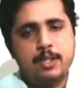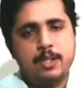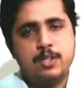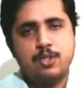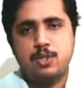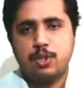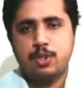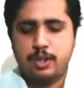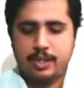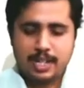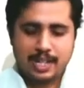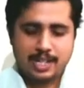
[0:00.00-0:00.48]

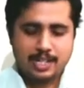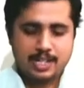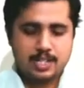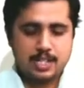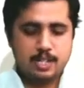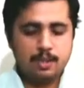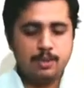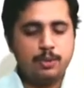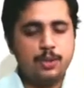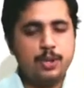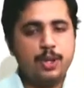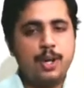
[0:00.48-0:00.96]
So that's
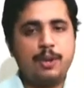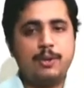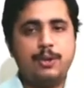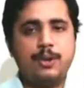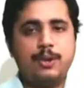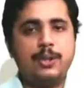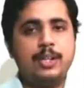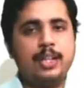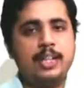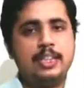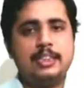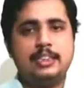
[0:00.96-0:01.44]
how you have to
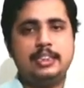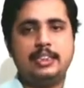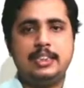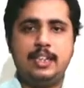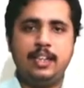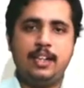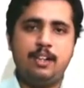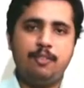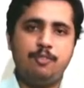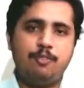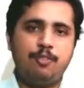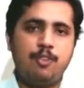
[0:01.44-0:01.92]

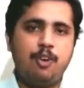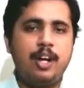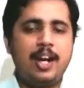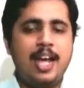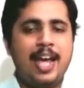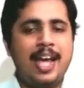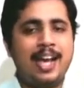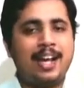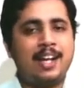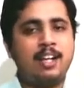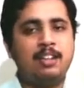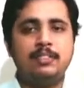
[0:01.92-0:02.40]
consider for
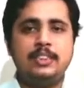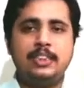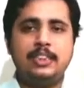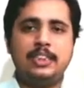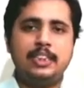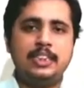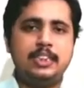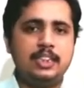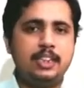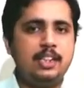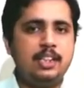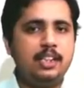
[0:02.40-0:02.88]

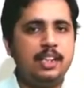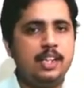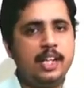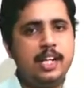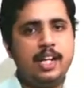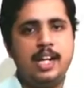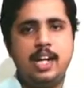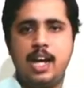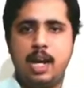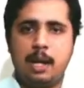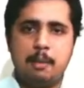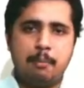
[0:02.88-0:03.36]
acquisition
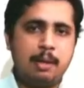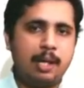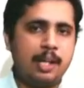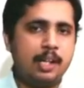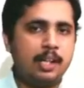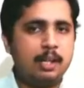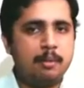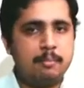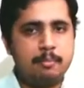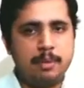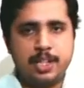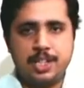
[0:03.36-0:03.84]
in
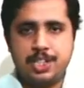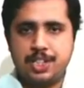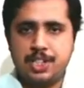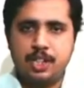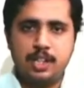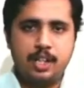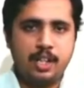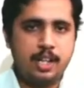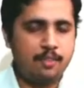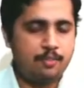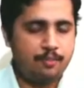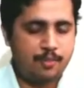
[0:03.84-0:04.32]
amalgamation
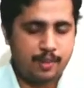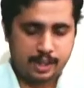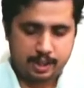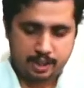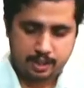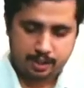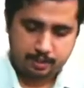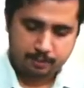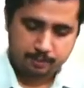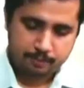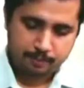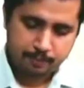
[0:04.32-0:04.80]
effect.
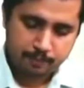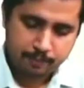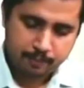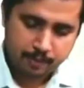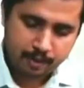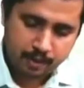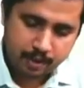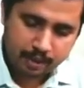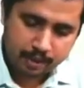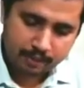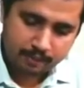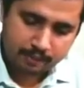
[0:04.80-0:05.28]

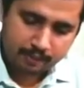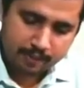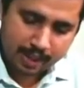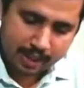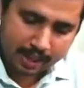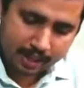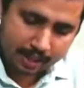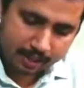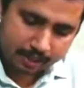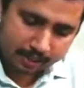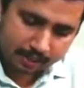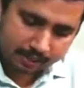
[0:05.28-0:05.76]

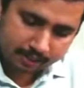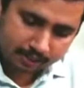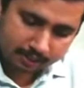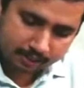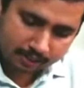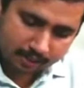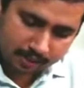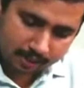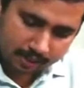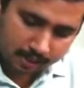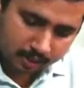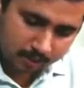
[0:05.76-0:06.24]
Then
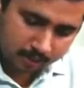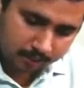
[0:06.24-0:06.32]
third